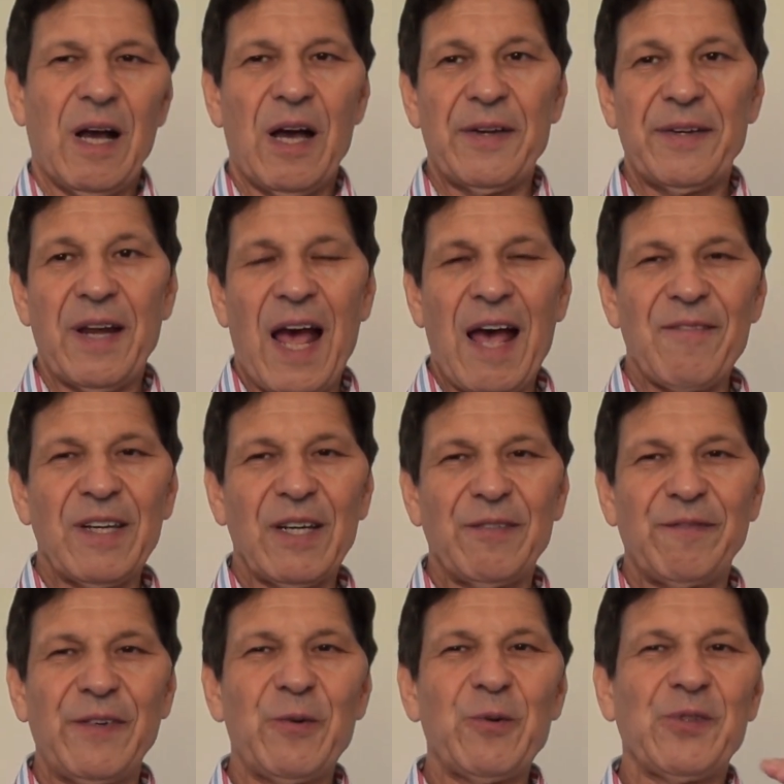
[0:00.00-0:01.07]
And having a
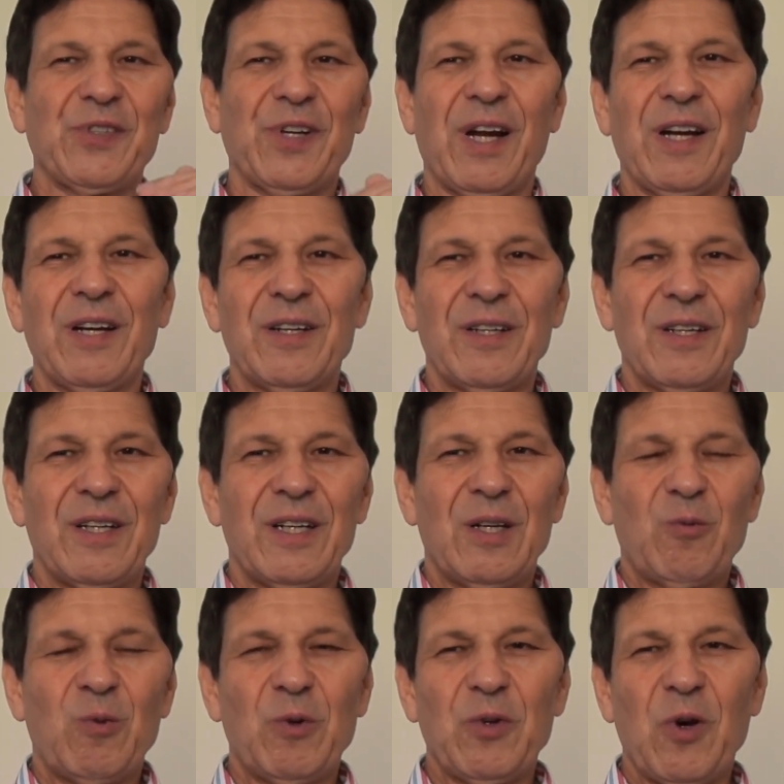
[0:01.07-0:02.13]
filter
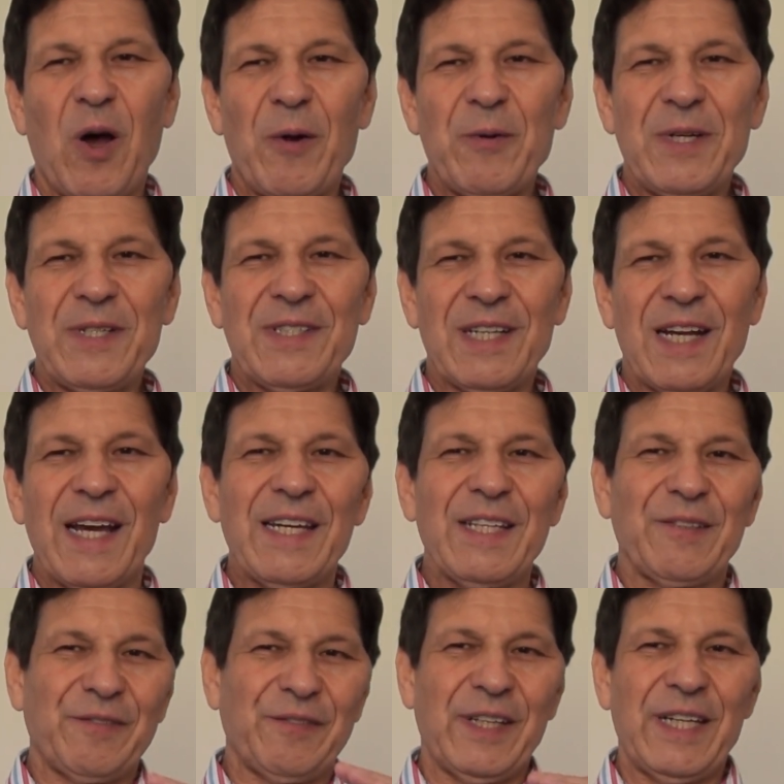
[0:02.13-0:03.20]
will not only delay
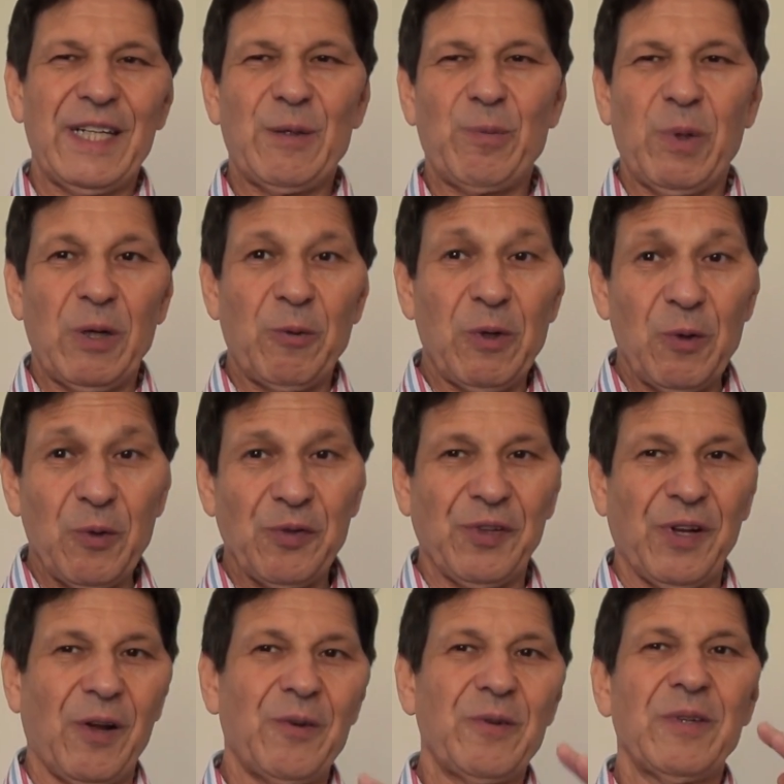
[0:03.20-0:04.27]
the feed, but it will
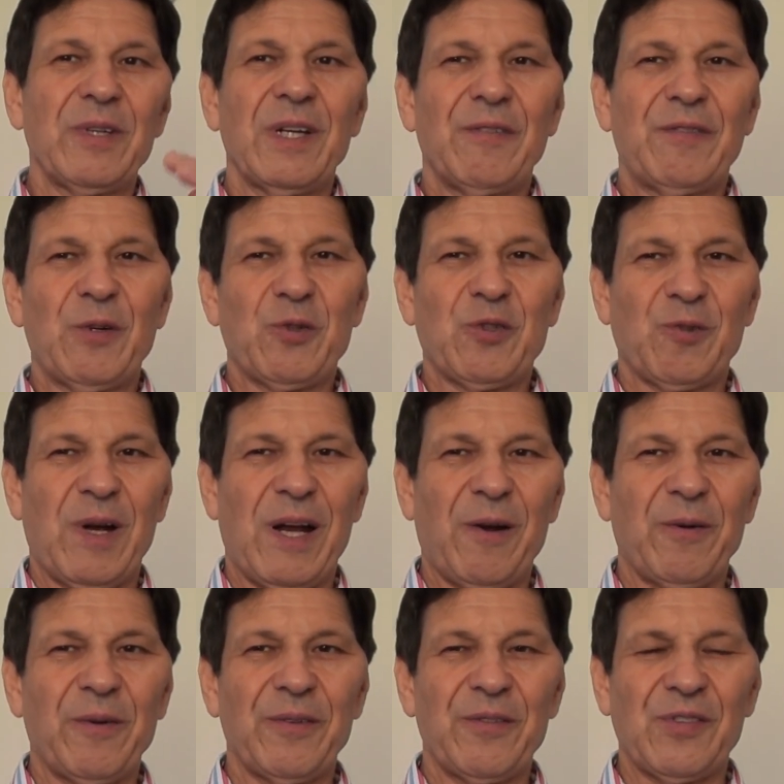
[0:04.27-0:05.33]
also filter
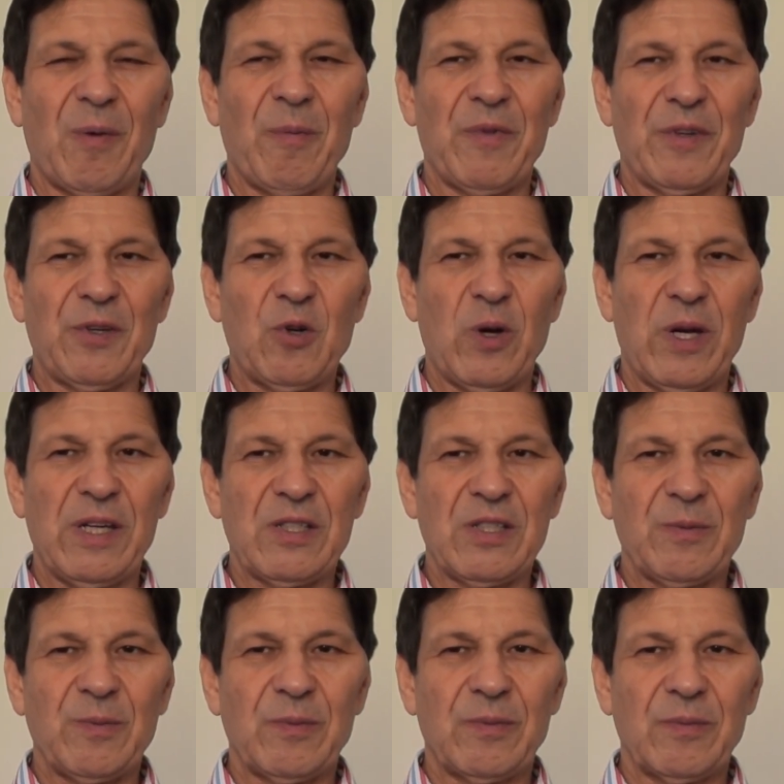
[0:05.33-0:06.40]
out some of the
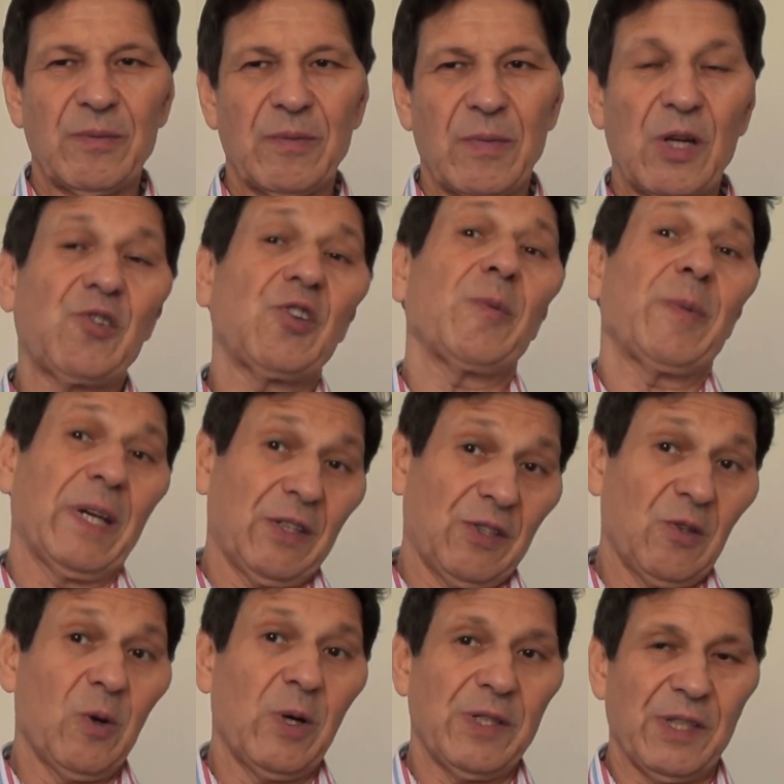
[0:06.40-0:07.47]
noise, assuming it's
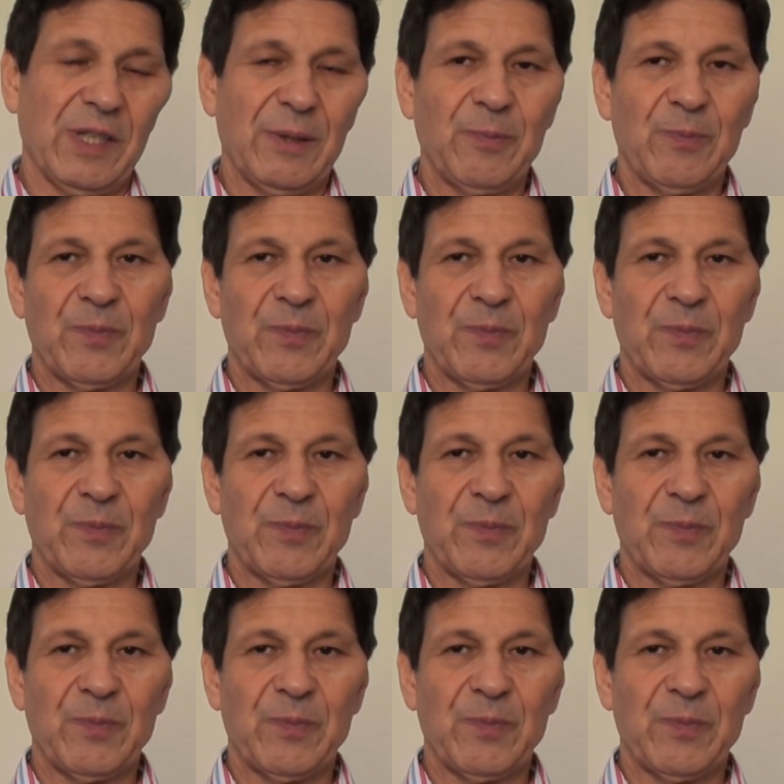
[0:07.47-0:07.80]
noisy.